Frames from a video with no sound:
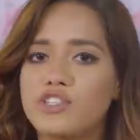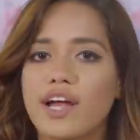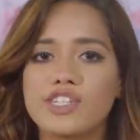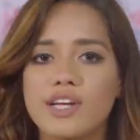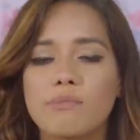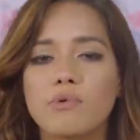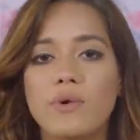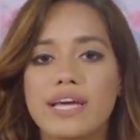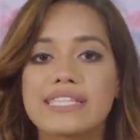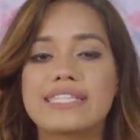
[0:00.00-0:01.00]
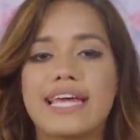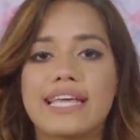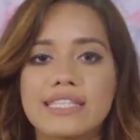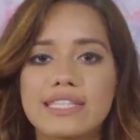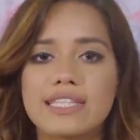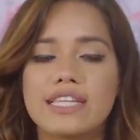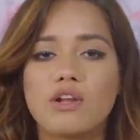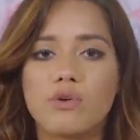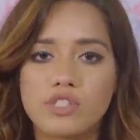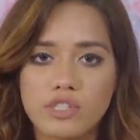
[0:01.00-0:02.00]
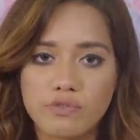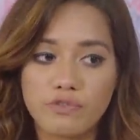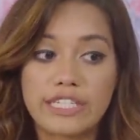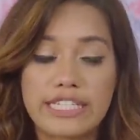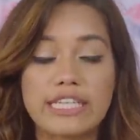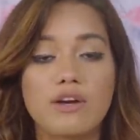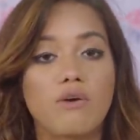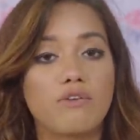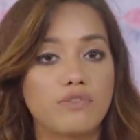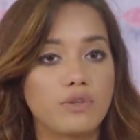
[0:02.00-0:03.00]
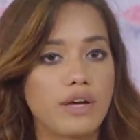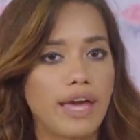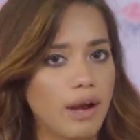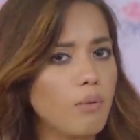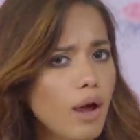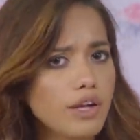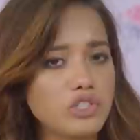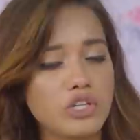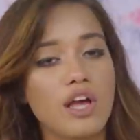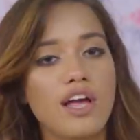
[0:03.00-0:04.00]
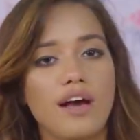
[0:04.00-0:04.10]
Dry shampoo extends the longevity of the hair wash,